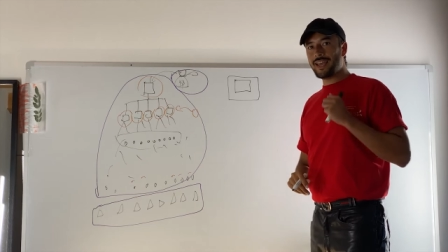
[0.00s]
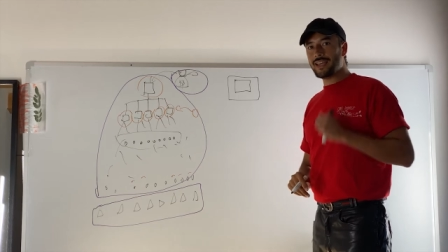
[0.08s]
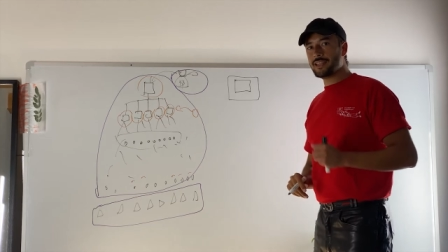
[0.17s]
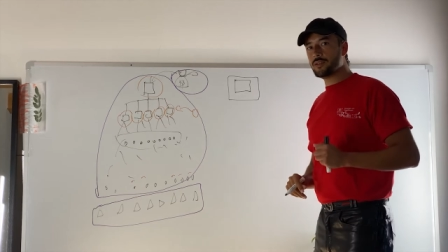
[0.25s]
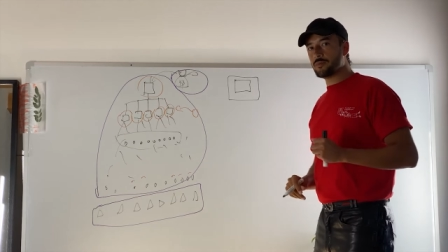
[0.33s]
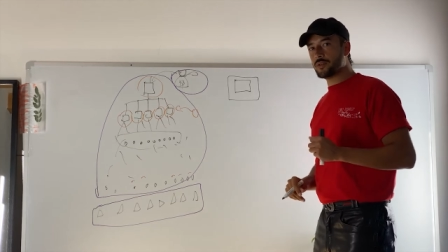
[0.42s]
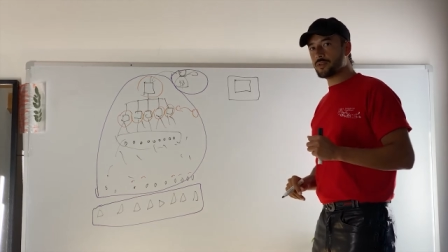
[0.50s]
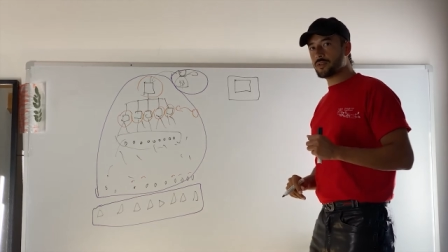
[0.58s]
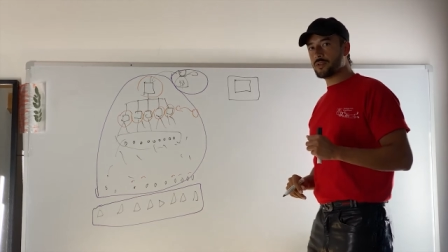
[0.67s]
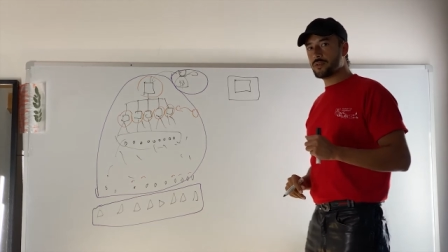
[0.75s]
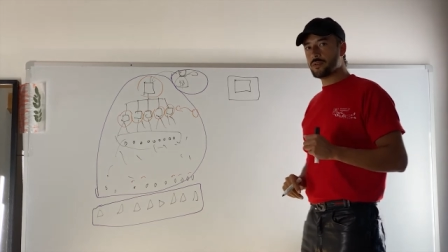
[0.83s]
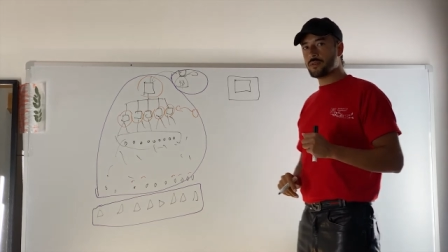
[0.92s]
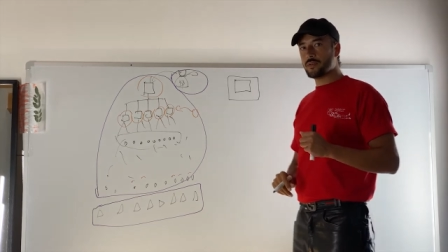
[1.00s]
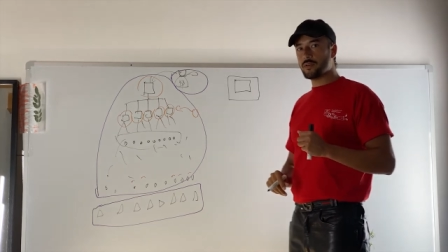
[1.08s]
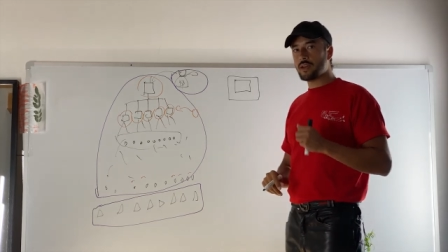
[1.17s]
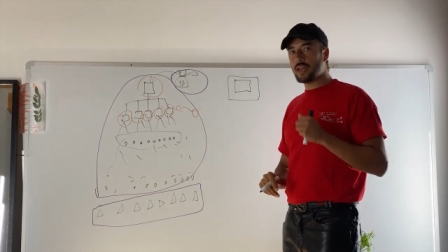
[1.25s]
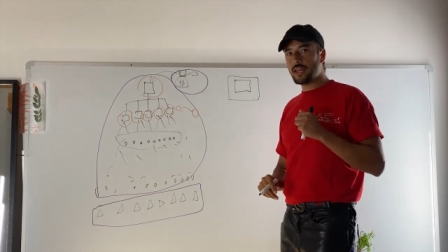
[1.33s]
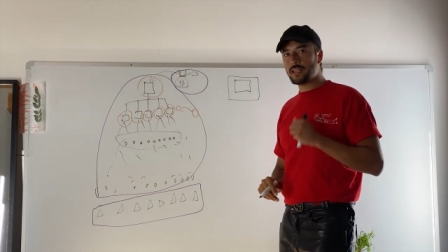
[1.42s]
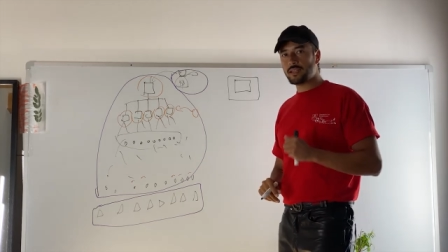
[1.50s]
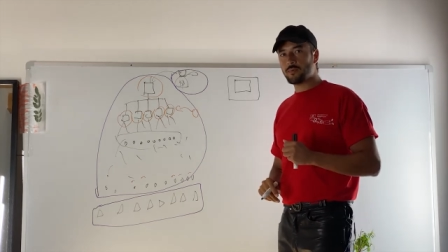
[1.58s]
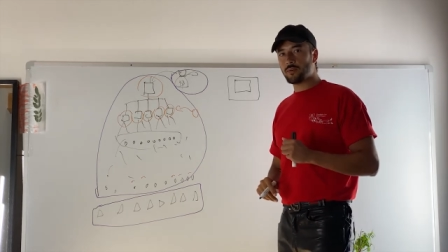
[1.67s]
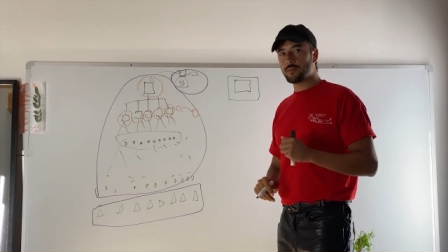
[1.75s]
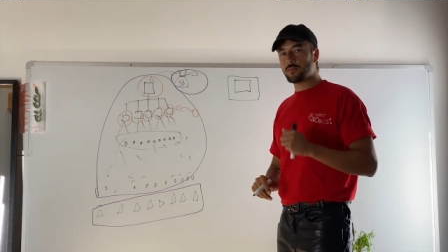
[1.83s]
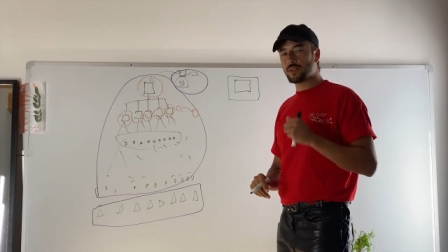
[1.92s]
anyone,
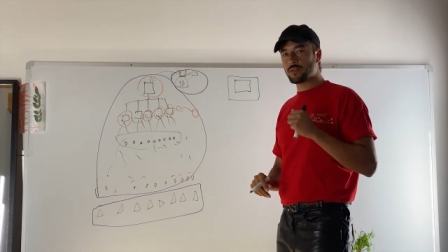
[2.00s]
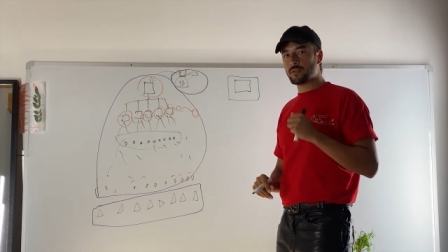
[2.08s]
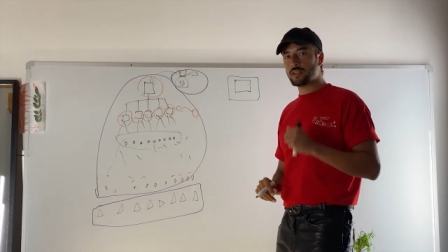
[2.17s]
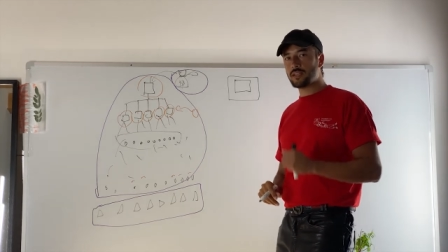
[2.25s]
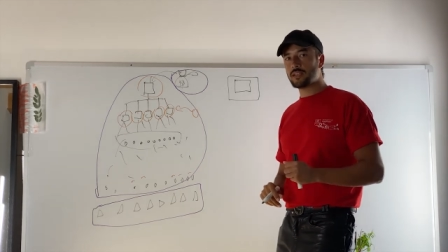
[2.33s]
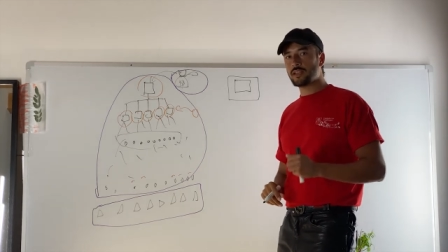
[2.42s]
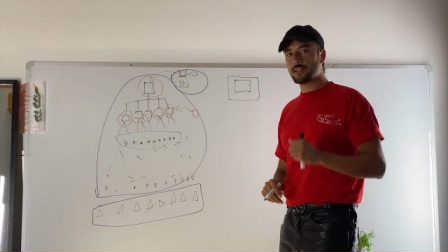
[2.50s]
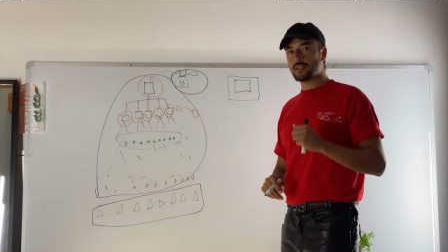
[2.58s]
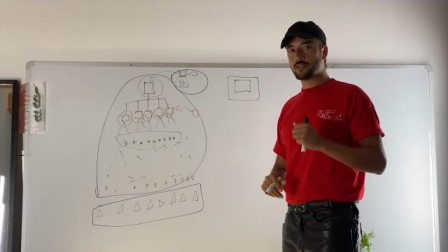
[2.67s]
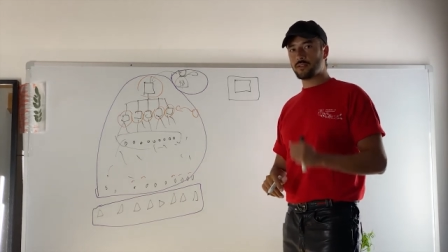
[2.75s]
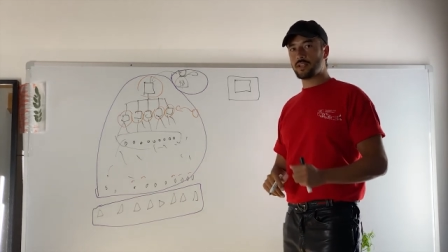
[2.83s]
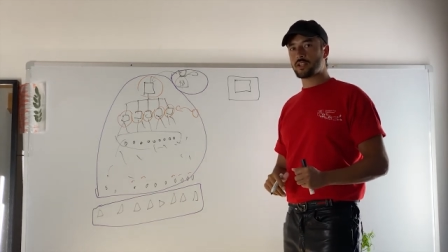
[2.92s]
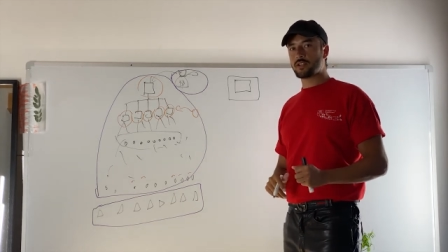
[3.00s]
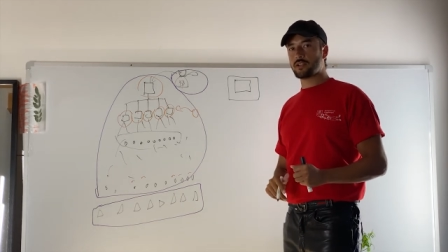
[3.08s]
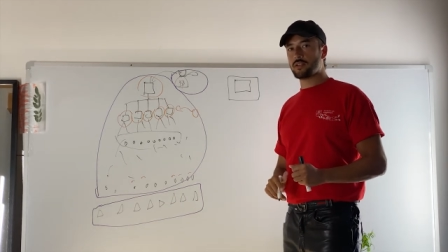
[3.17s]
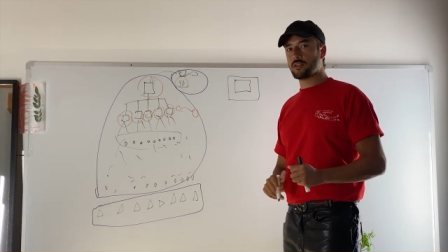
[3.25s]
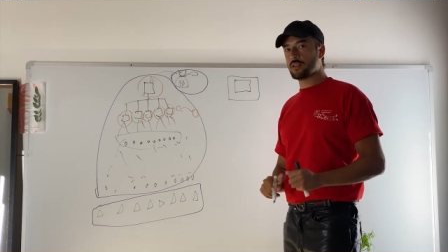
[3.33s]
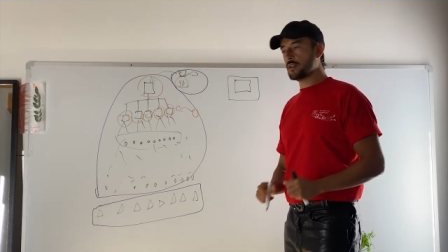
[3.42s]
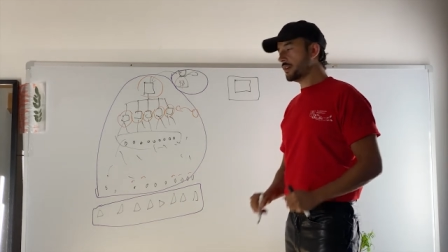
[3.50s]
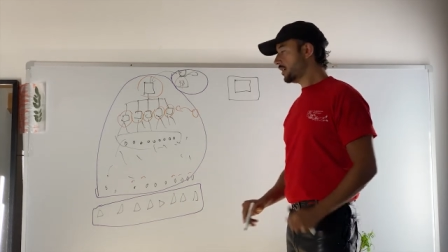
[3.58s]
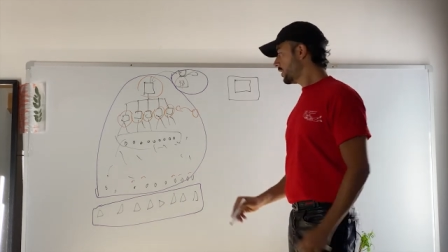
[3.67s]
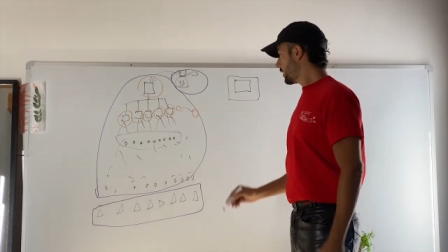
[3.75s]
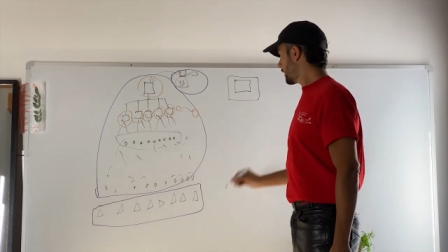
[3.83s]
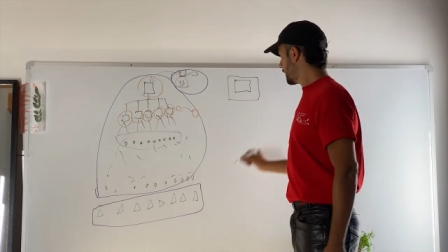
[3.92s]
anyone with an internet connection
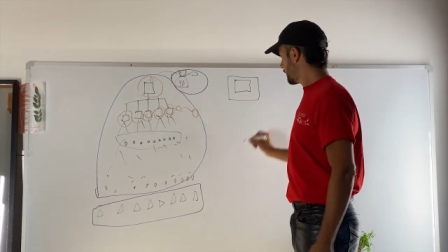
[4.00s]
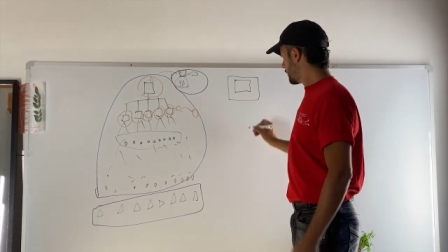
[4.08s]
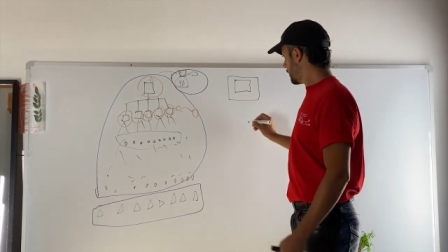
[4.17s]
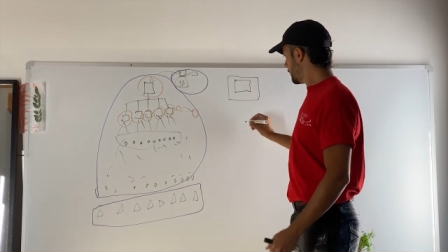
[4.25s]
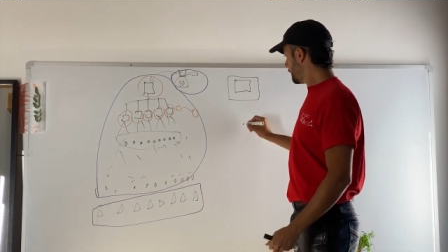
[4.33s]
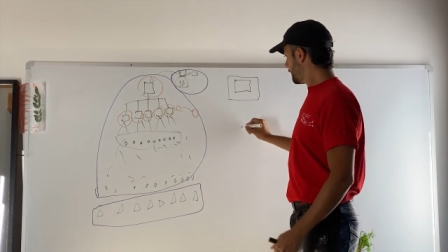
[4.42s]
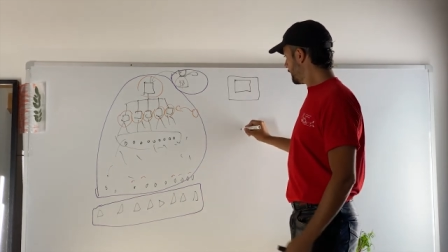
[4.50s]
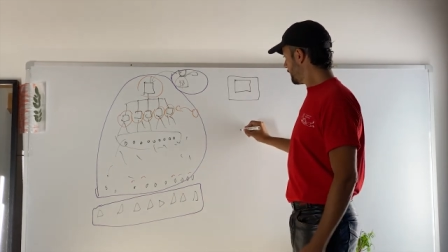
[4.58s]
can come